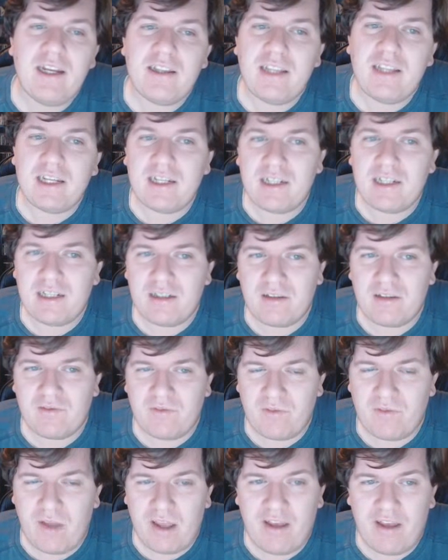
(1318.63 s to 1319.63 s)
They
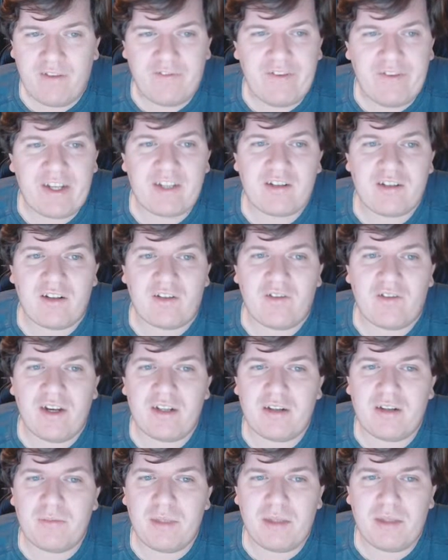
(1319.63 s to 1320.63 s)
can fix the
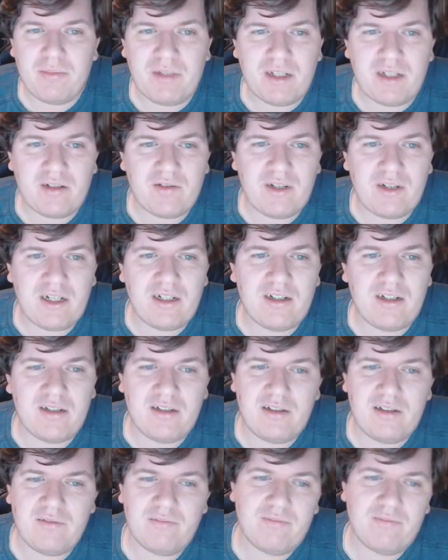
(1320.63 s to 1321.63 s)
tractor beam
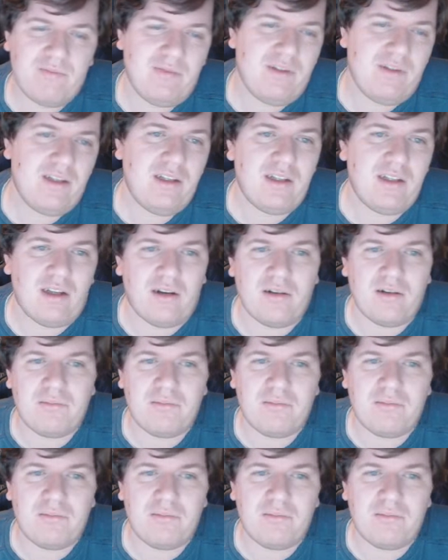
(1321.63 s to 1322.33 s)
generators. It